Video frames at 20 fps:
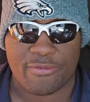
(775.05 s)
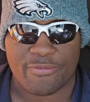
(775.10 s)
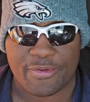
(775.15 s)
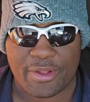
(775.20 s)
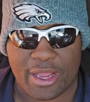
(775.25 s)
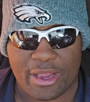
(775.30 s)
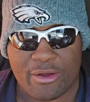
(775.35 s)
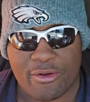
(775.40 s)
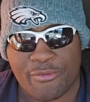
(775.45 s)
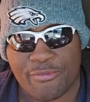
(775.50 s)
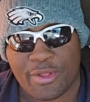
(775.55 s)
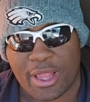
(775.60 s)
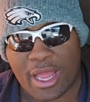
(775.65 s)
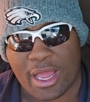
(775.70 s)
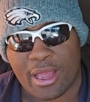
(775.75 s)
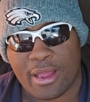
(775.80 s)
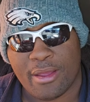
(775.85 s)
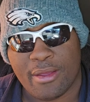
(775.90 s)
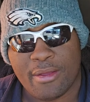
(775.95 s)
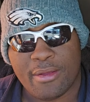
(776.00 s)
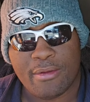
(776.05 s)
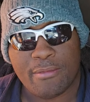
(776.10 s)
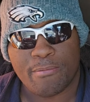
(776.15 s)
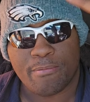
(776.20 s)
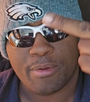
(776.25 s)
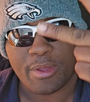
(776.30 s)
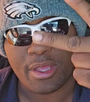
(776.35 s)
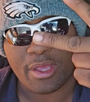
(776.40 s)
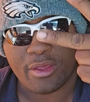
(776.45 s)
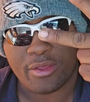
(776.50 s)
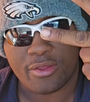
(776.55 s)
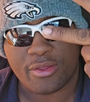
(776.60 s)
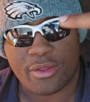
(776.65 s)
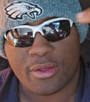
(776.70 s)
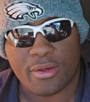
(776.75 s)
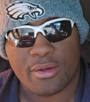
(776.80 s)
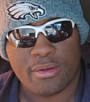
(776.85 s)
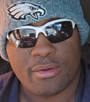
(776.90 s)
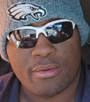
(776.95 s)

Fly, go fly. Peace.